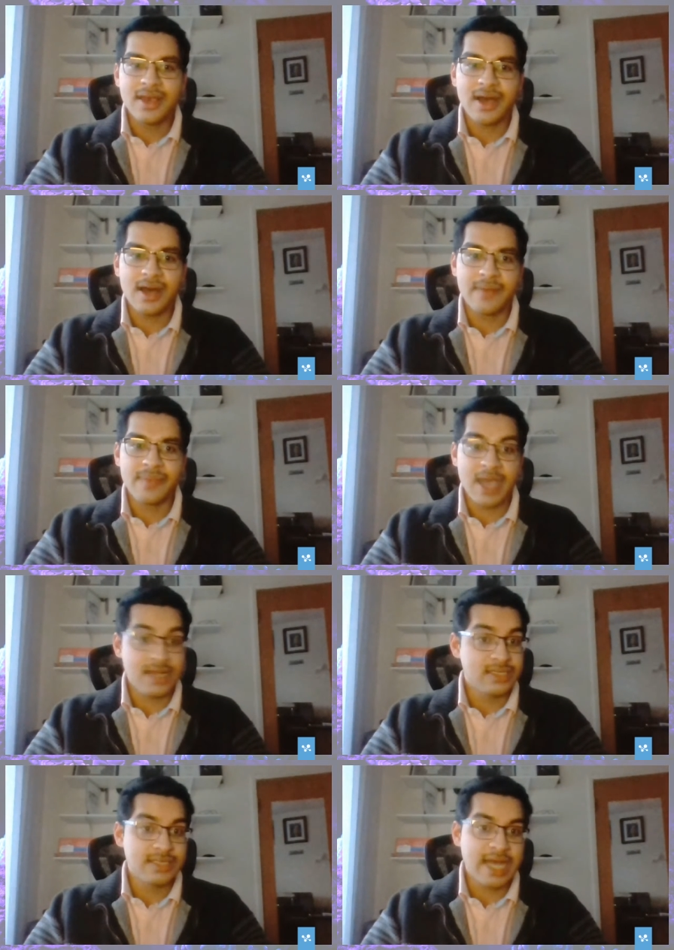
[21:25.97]

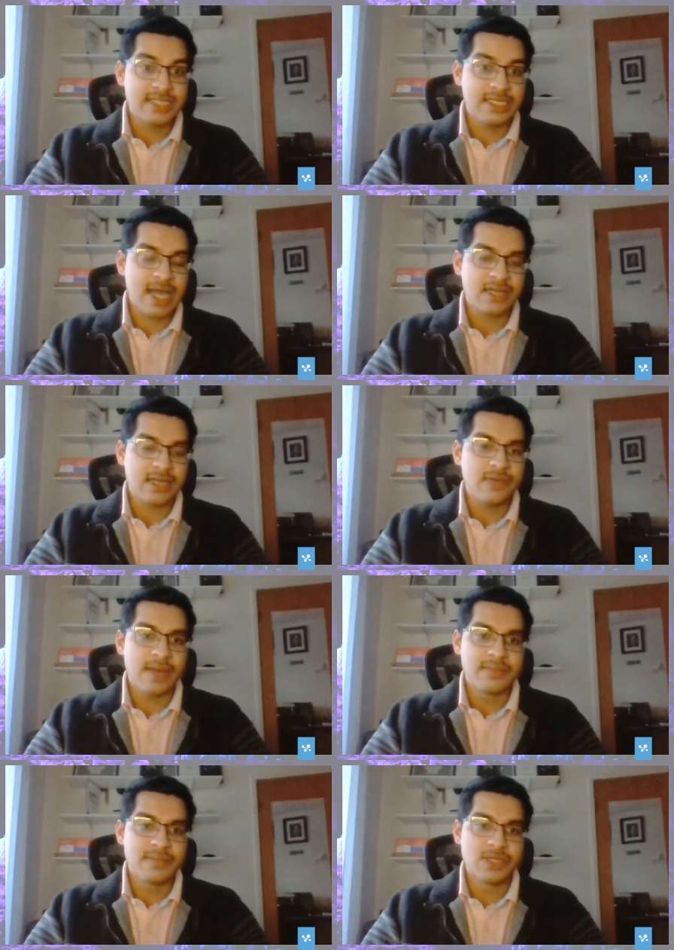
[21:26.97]
And that's exactly what
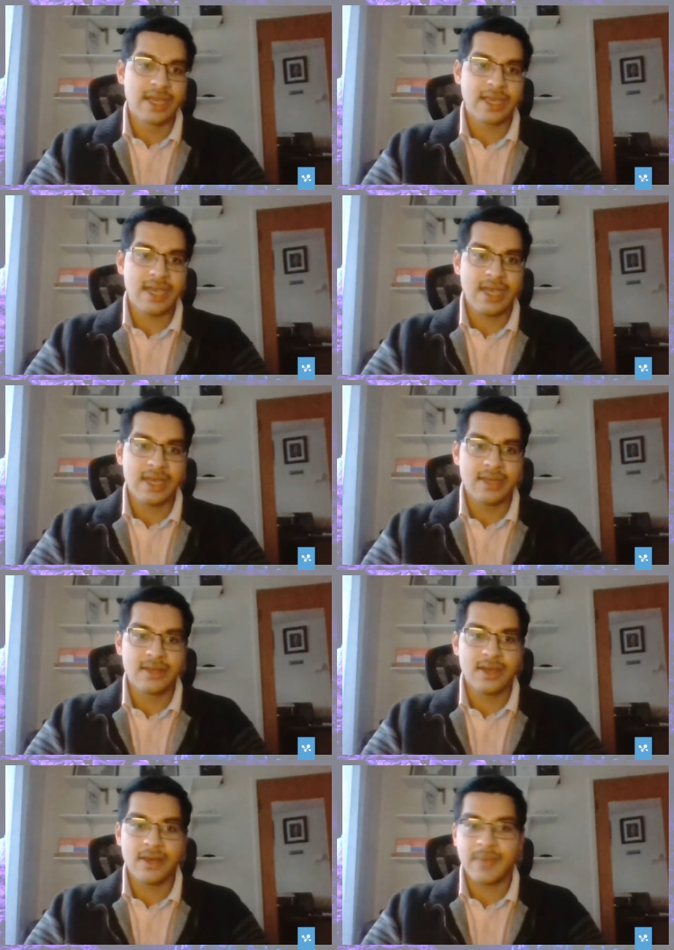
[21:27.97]
I'm doing
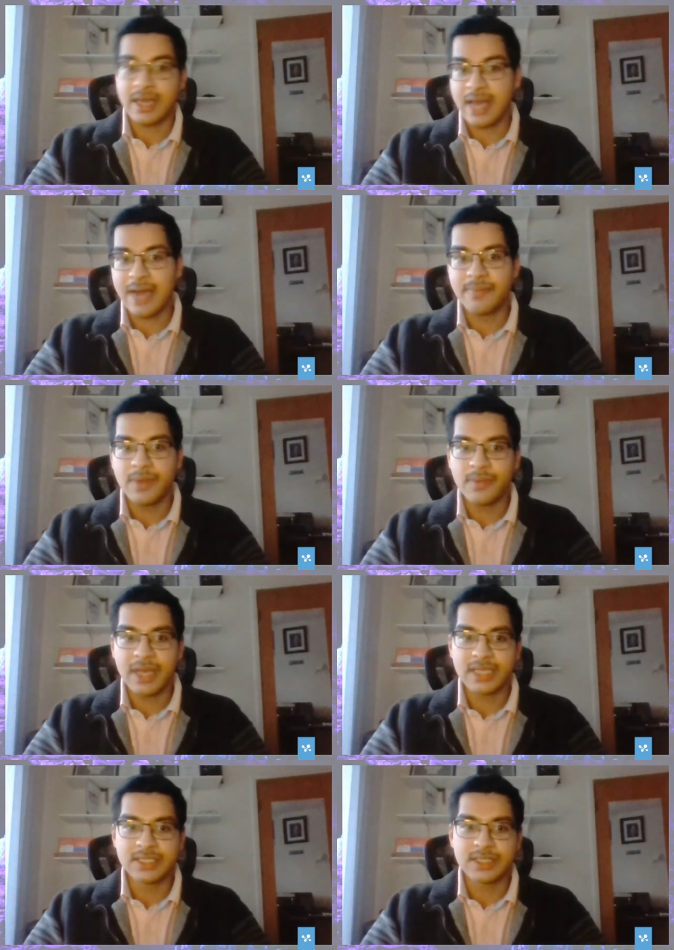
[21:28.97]
in my lab
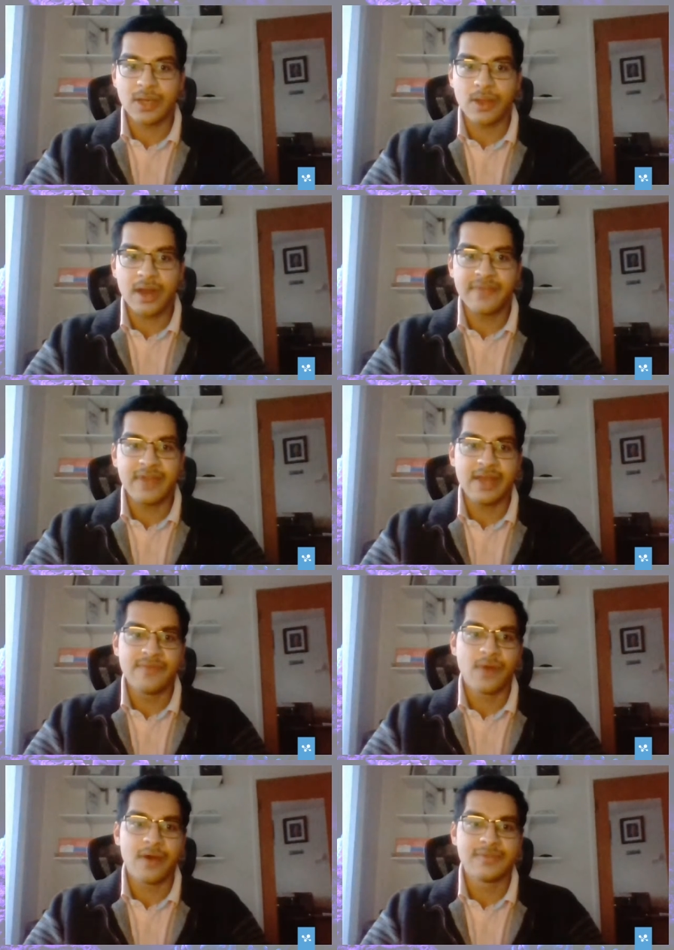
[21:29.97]
because a lot of it
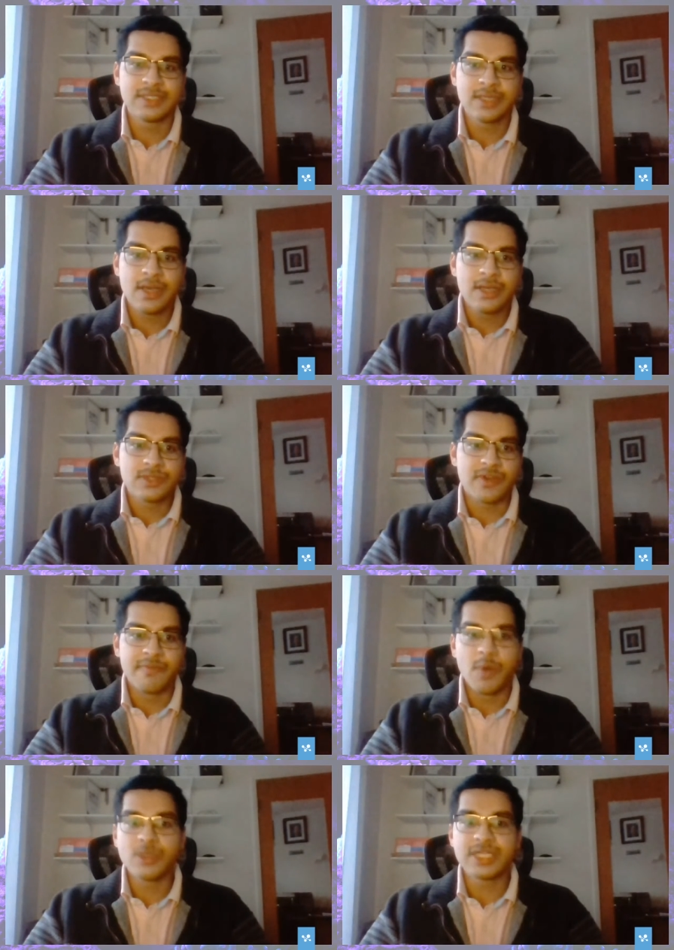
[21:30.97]
involves sort
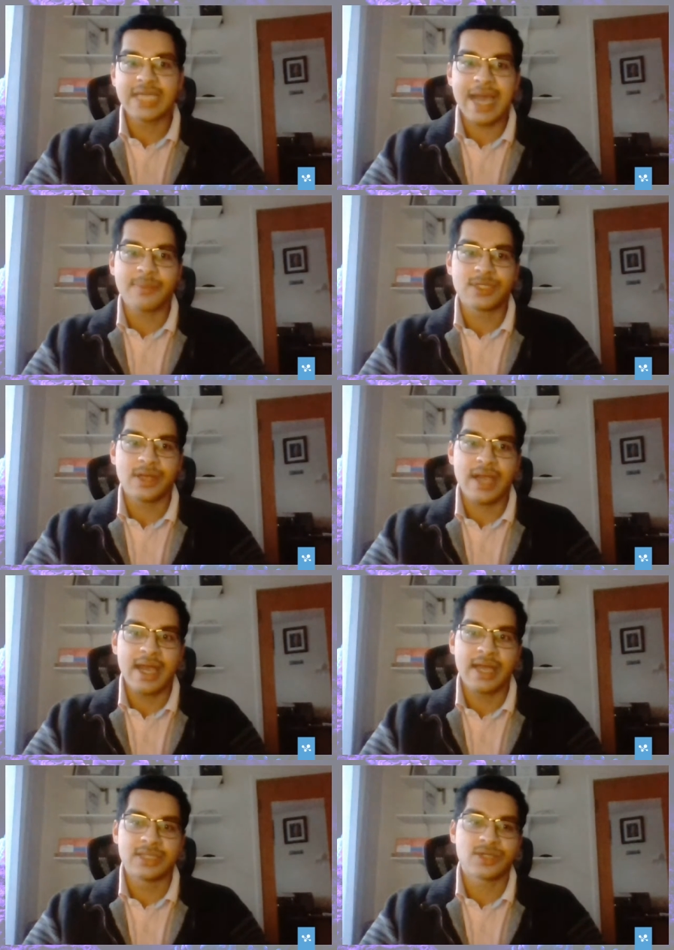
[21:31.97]
of motion capture
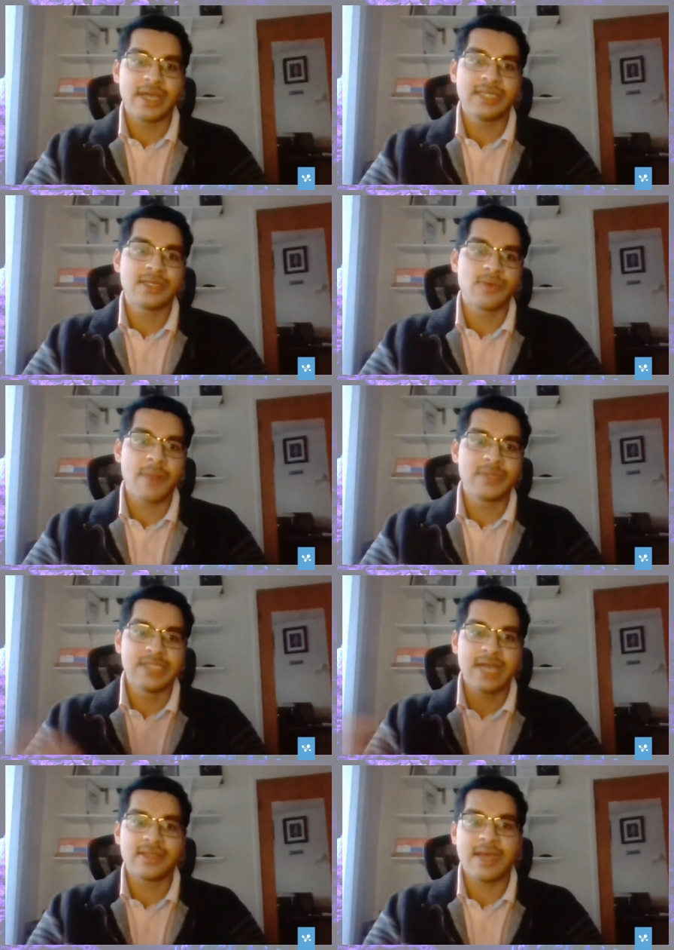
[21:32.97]
and trying to
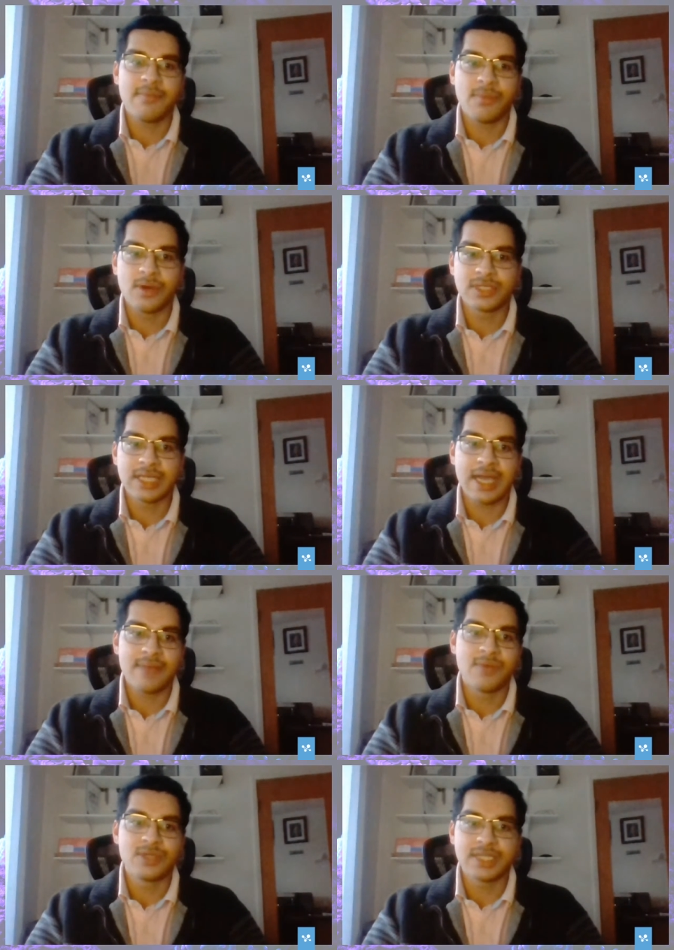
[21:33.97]
represent that
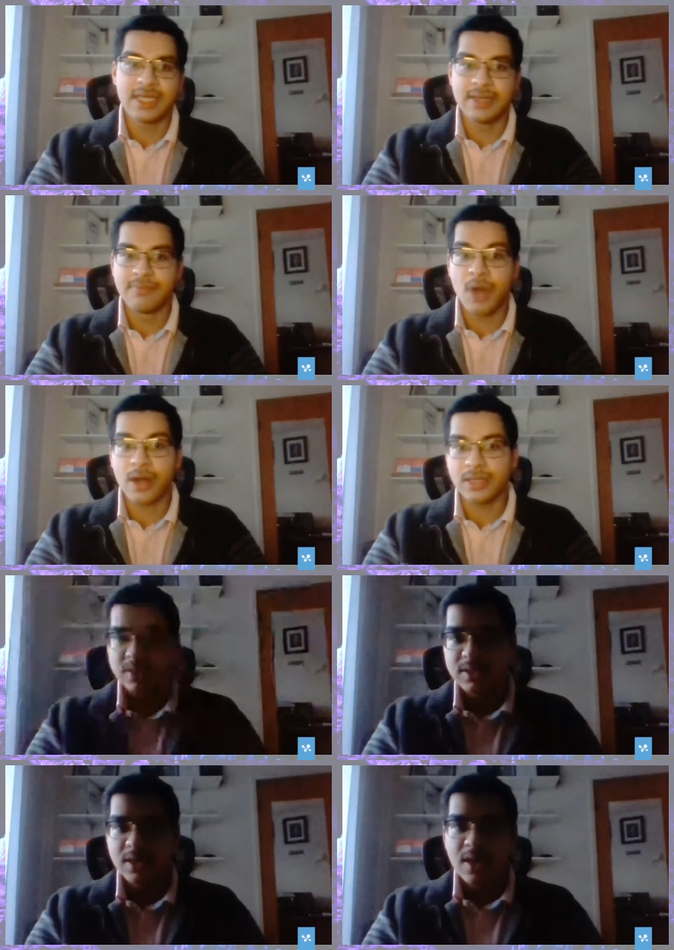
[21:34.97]
motion in
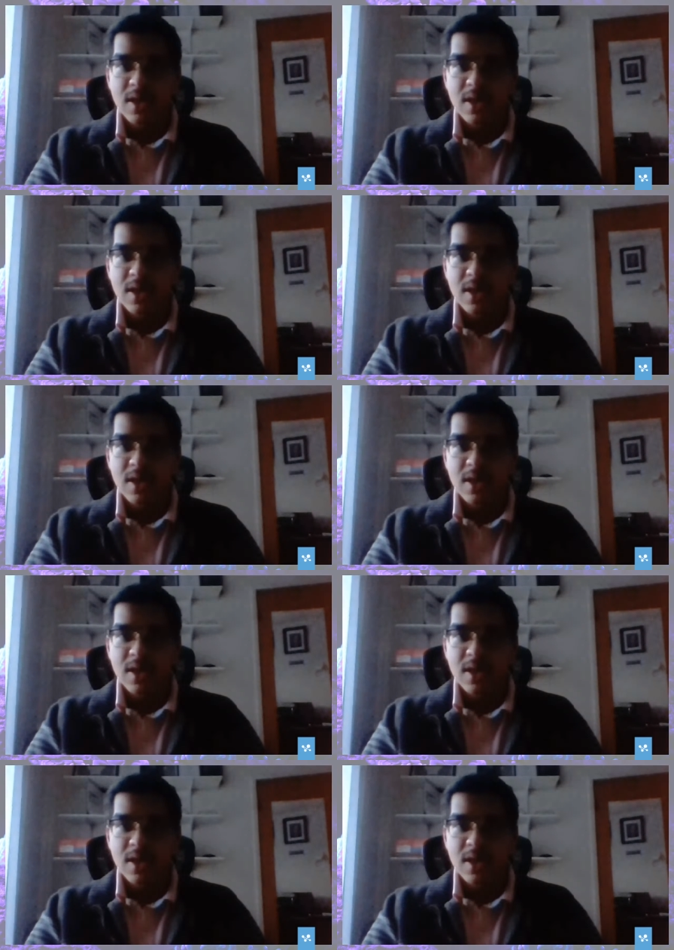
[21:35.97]
models.